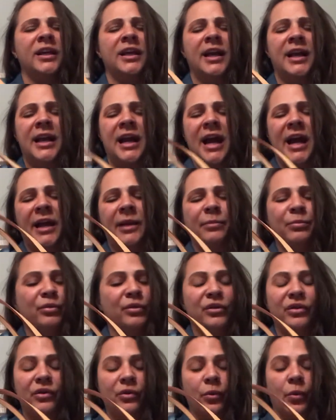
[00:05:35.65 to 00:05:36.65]
and I
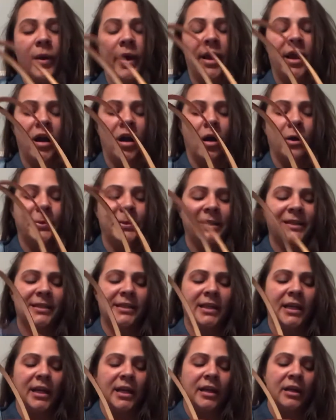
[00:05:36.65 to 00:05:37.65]
put it away,
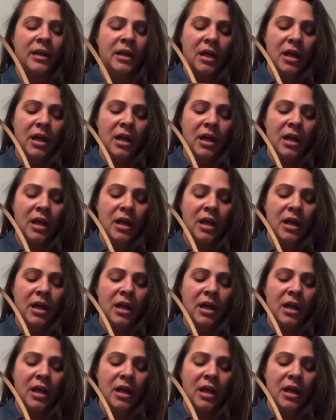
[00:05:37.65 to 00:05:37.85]
obviously.